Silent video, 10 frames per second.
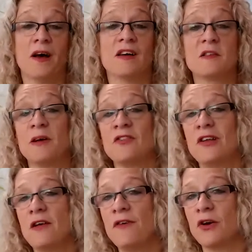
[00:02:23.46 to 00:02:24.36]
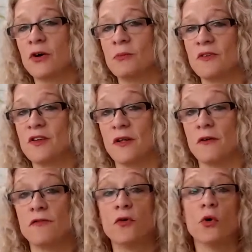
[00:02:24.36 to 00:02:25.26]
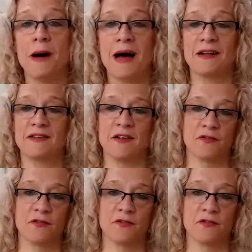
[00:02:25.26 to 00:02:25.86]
especially if it comes to the format